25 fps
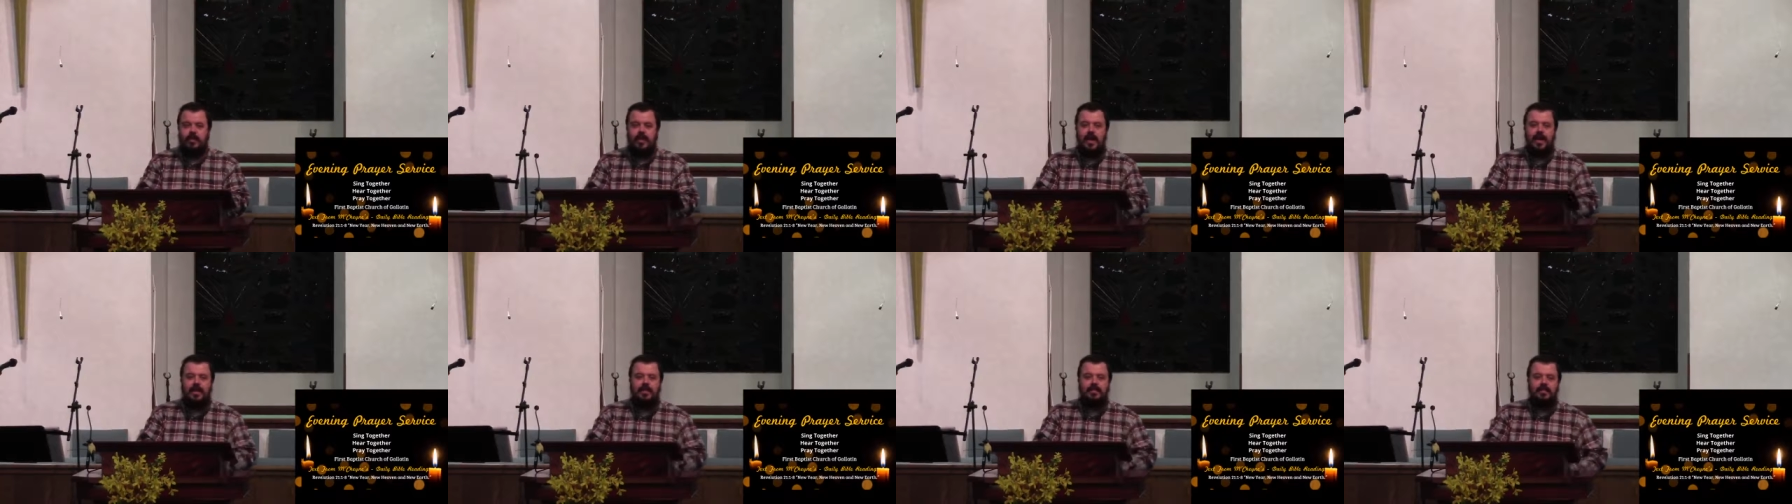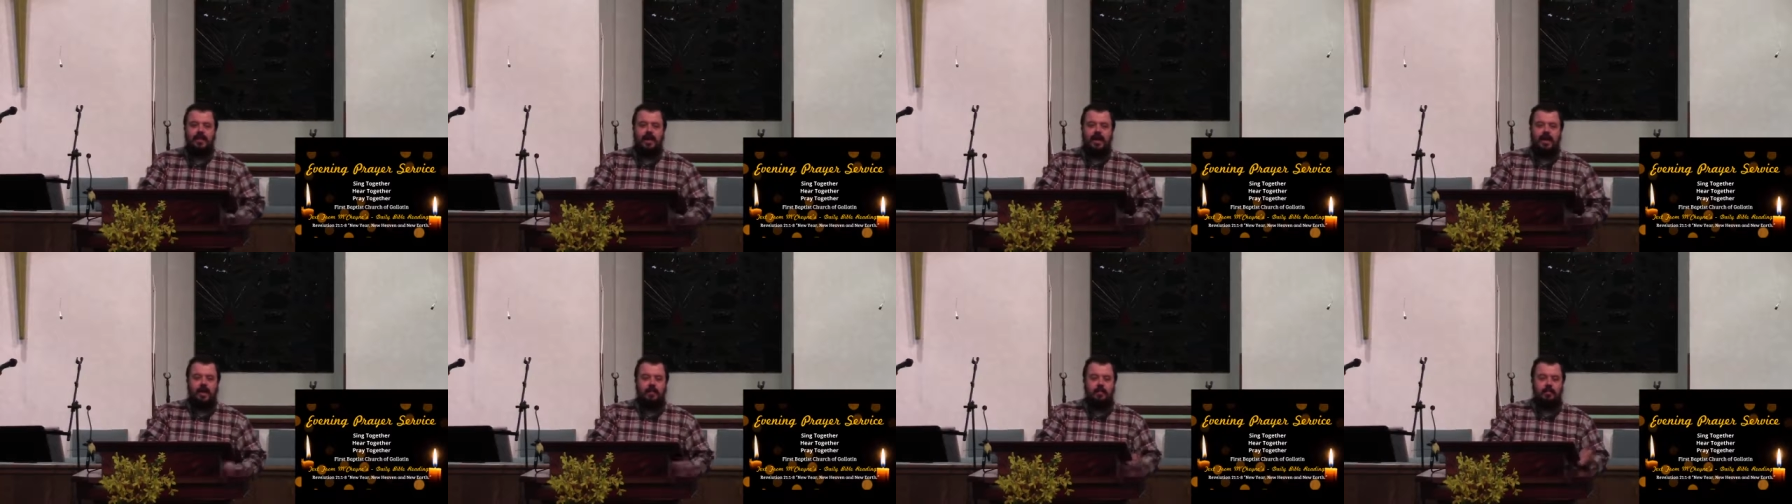that
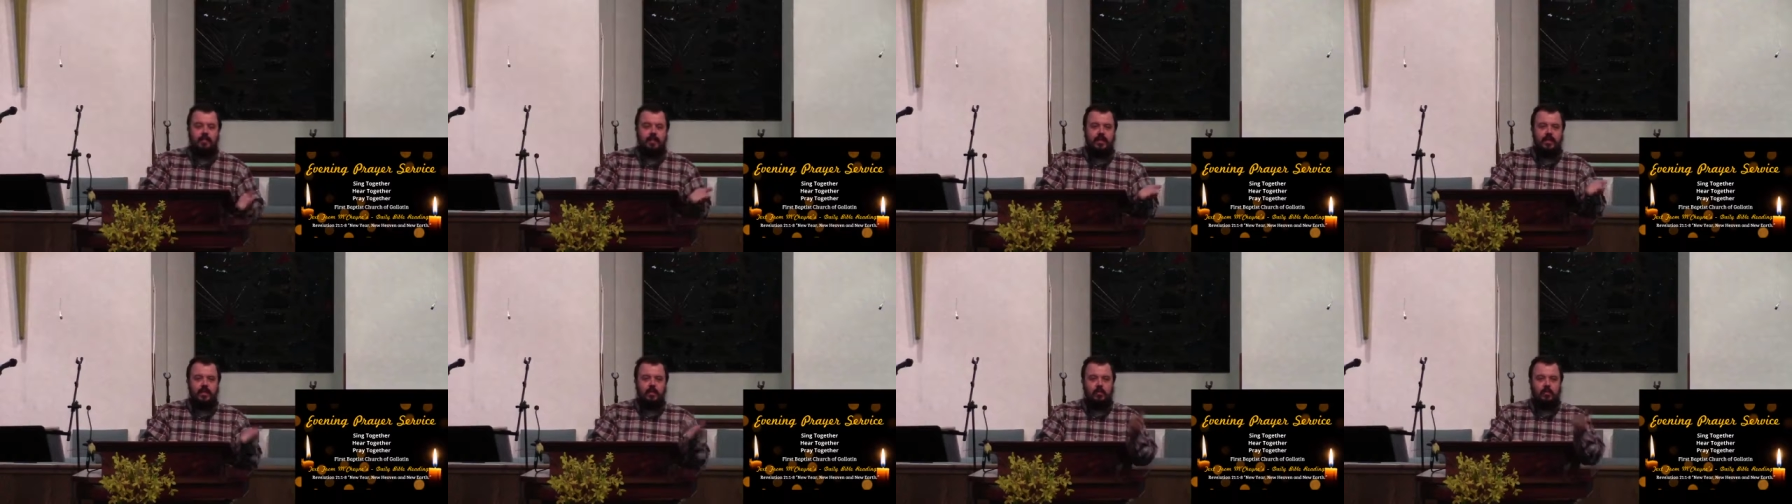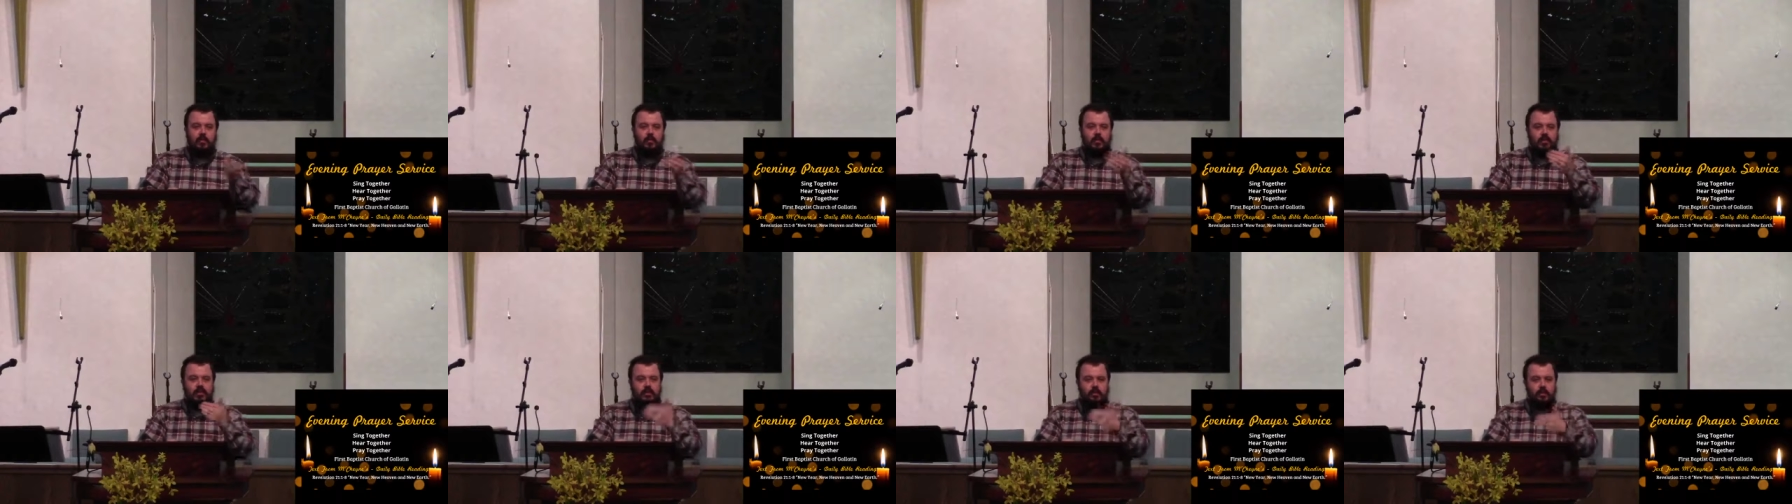time and then of
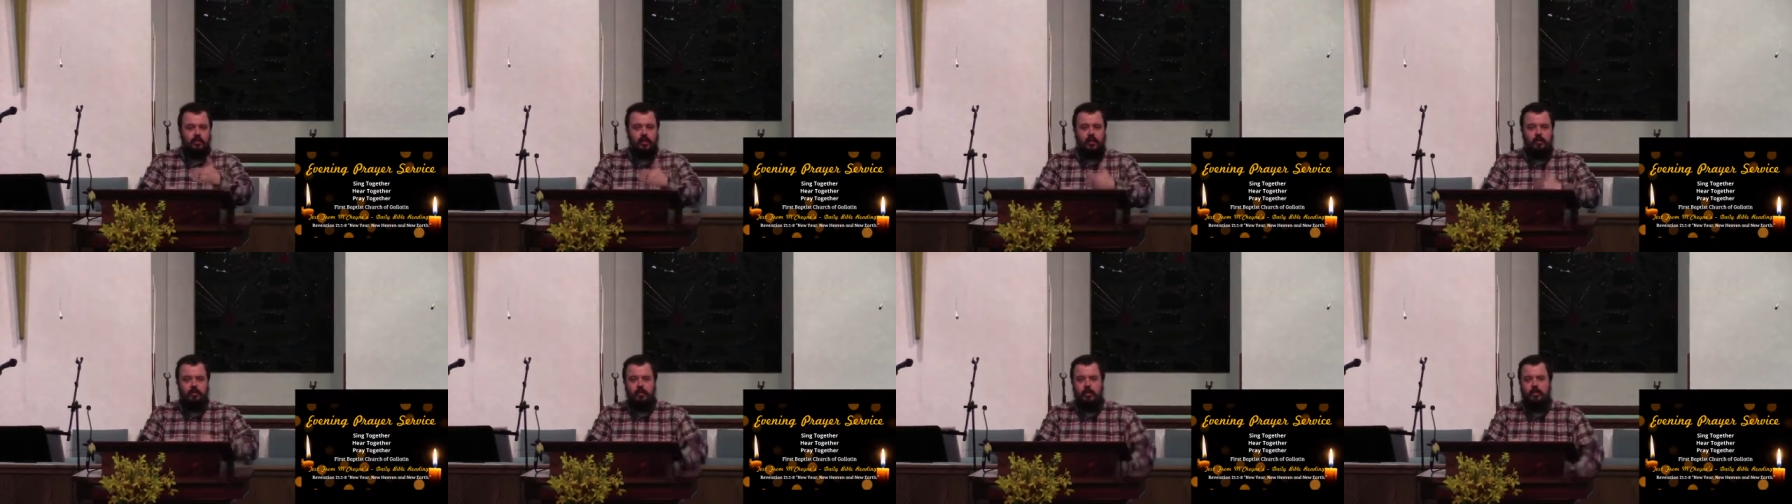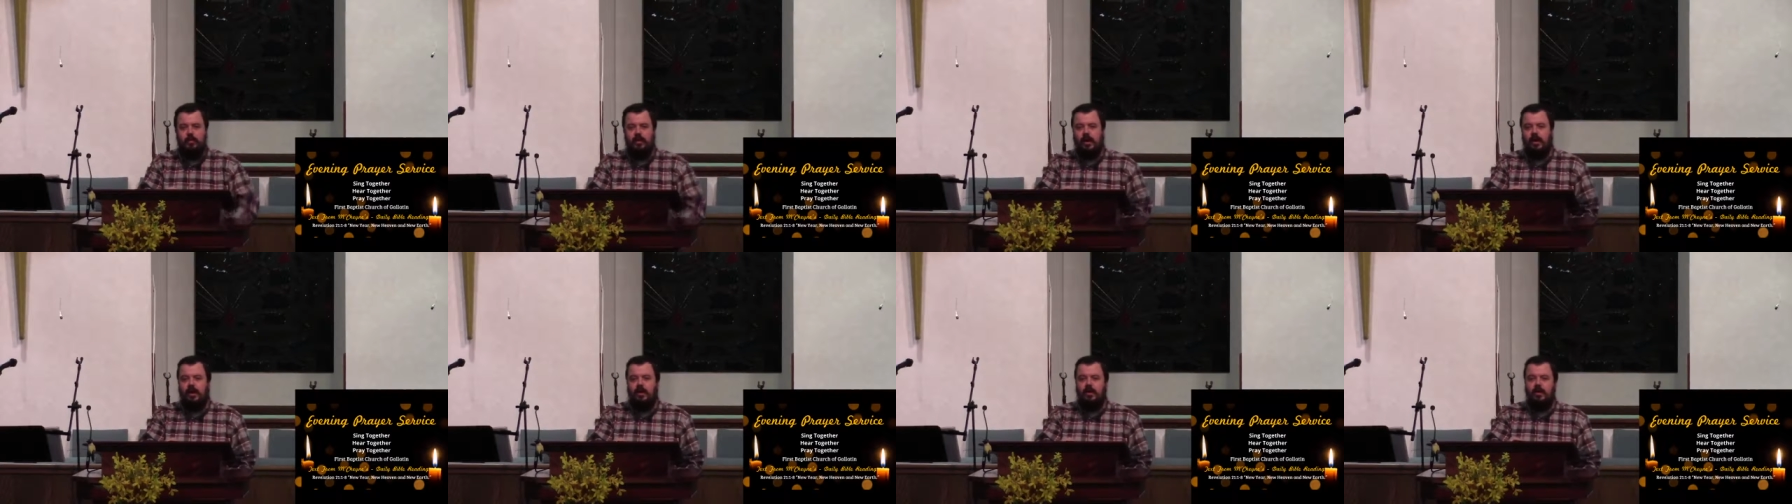course put upon
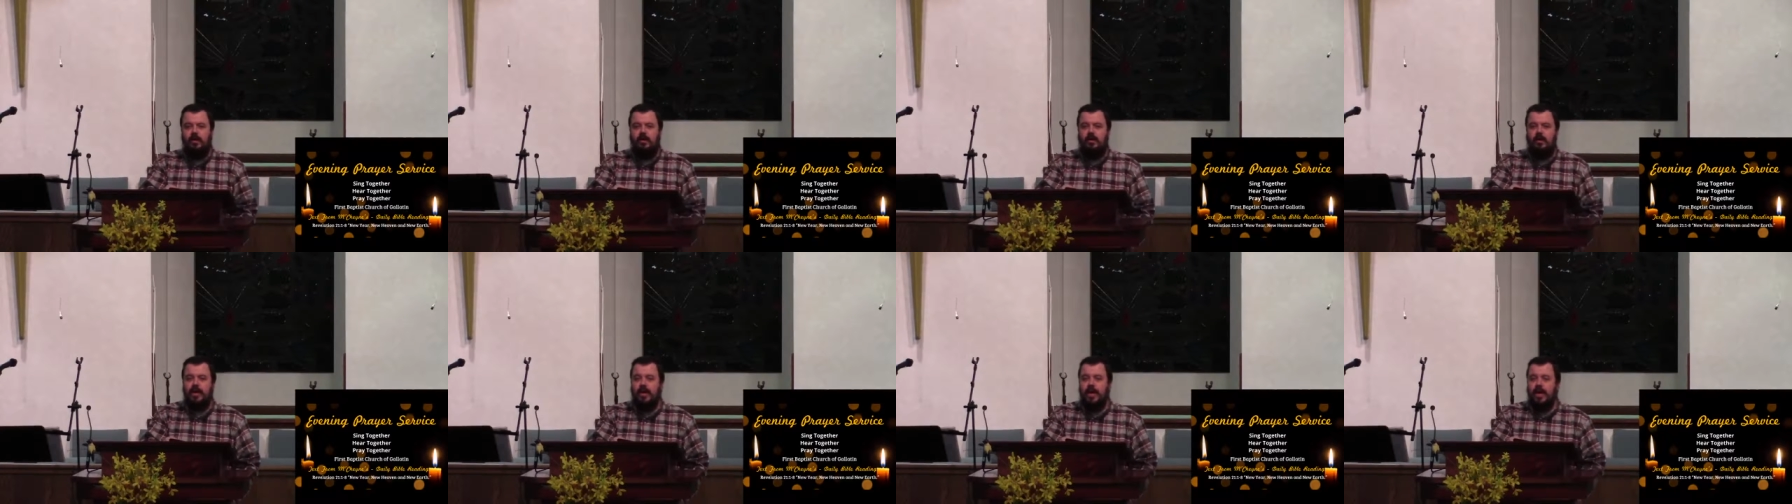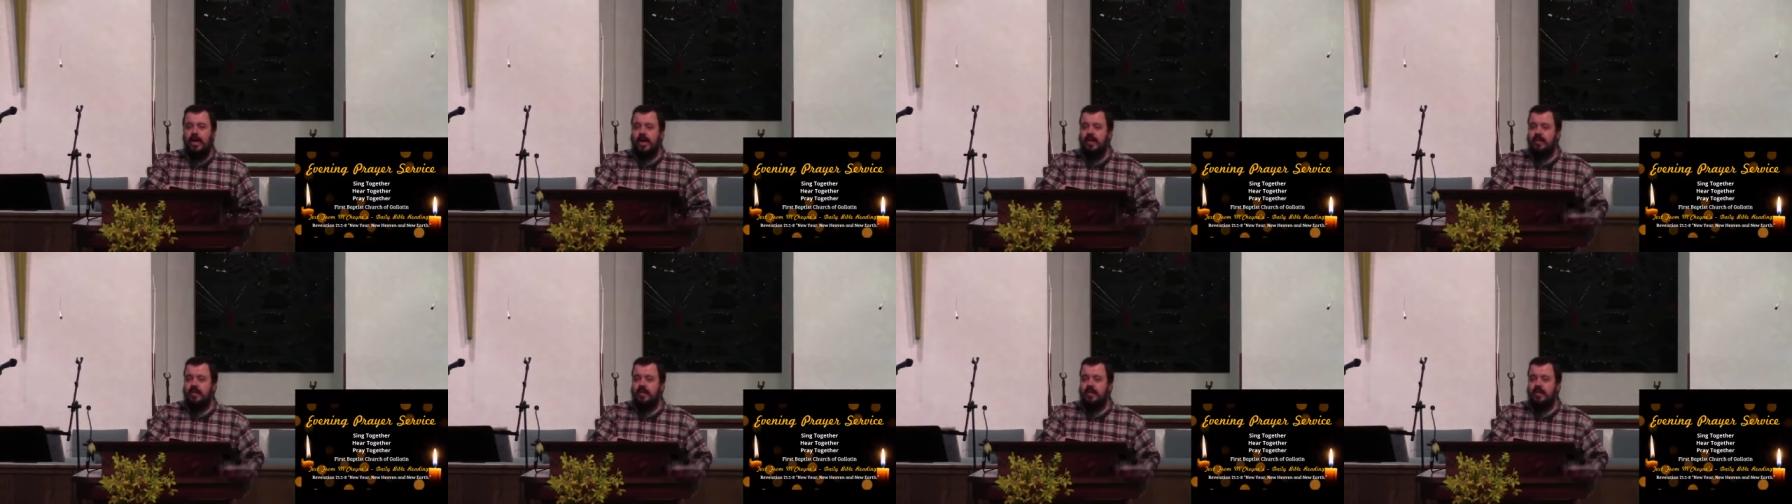my heart